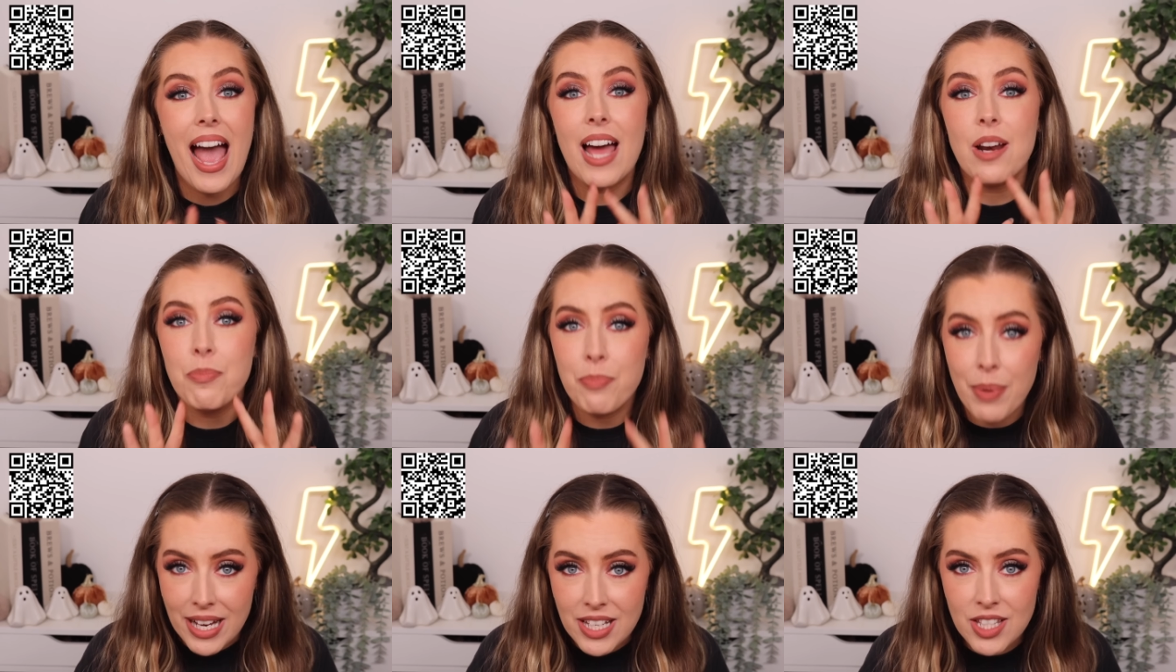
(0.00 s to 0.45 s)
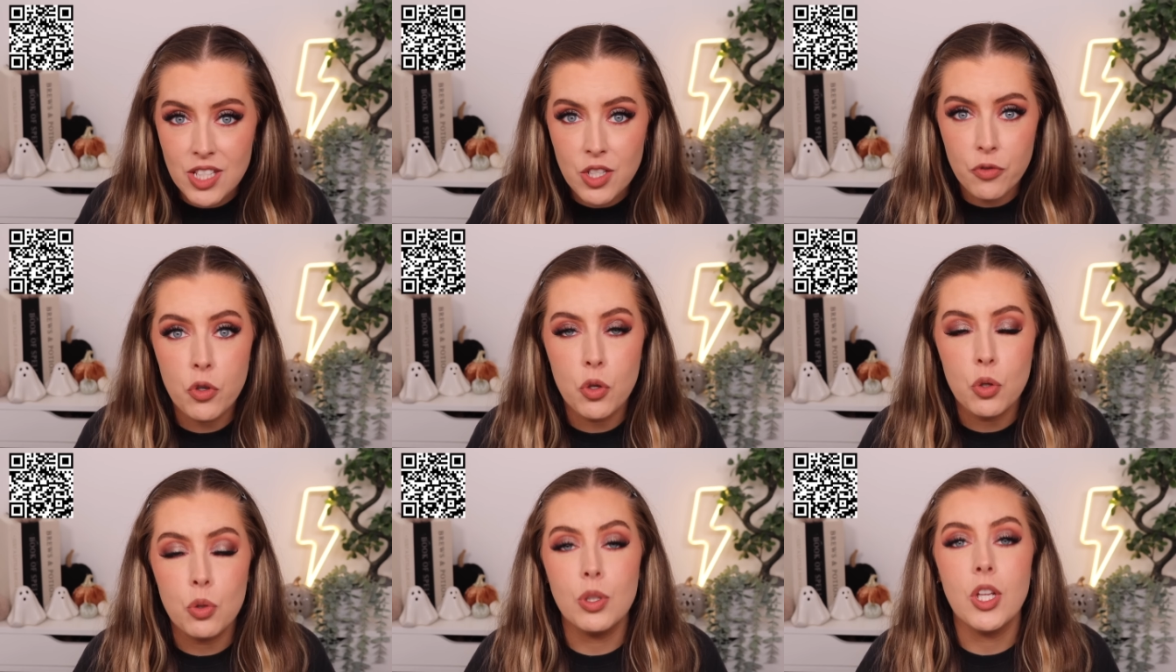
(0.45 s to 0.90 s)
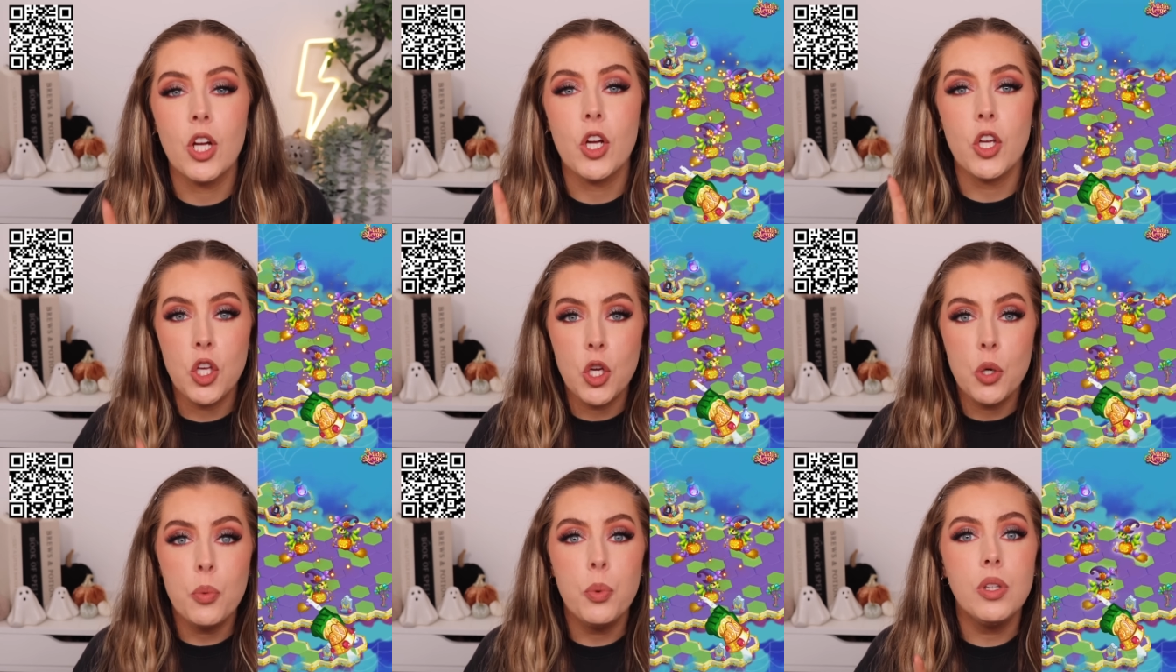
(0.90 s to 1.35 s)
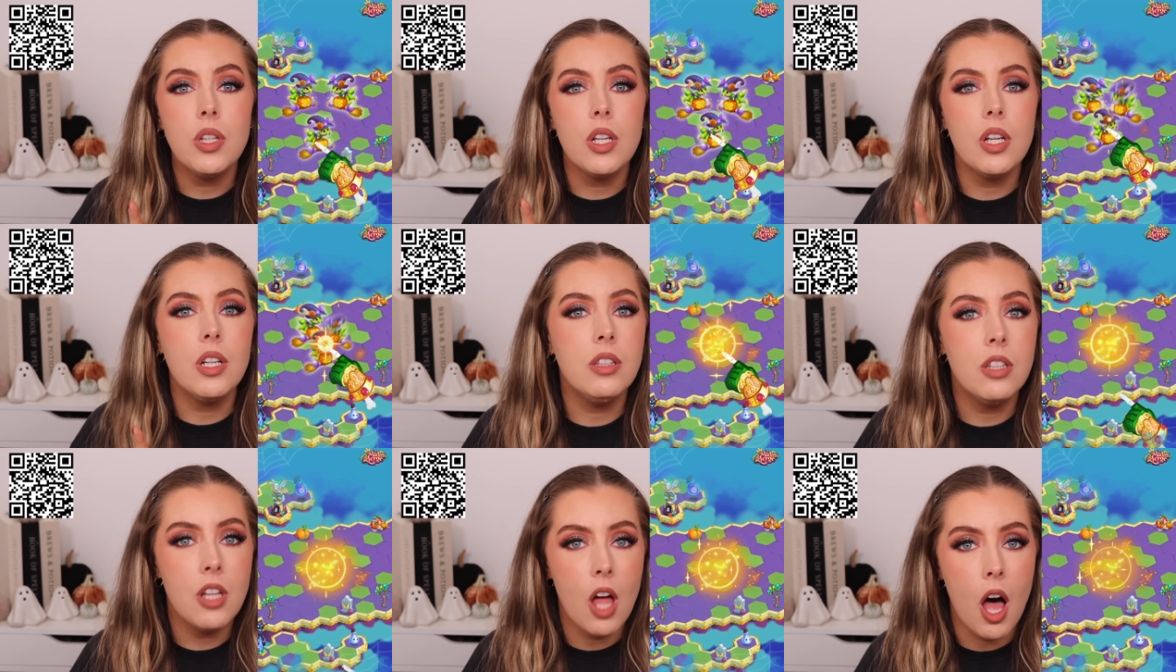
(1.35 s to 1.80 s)
And best of all, you will
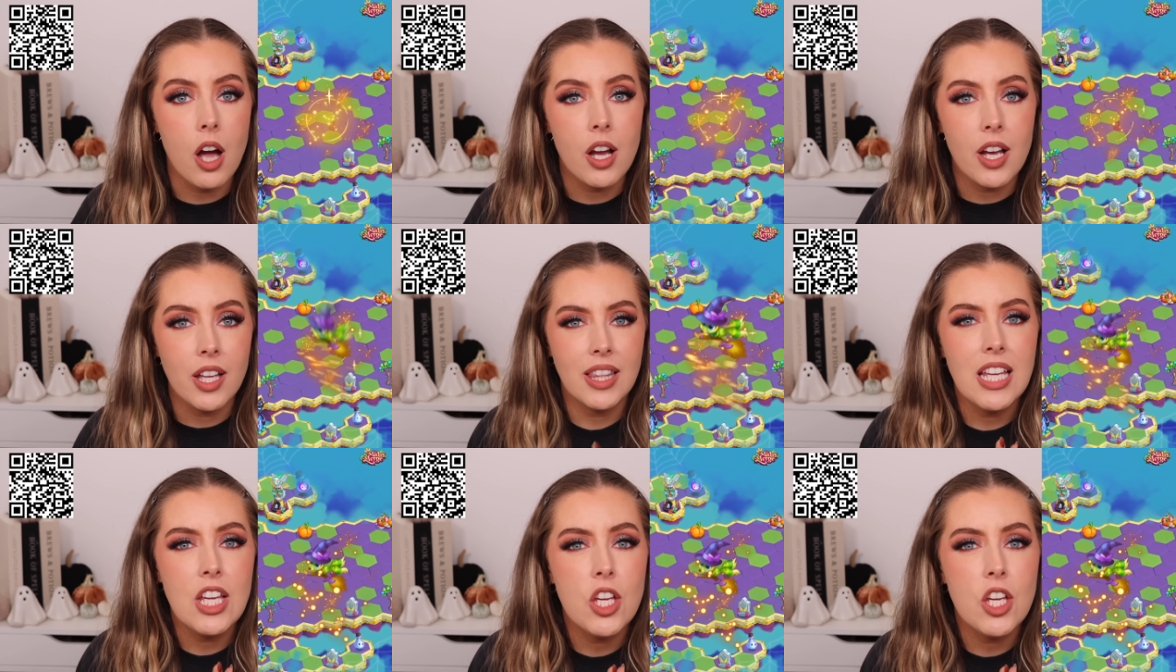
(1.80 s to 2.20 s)
unlock the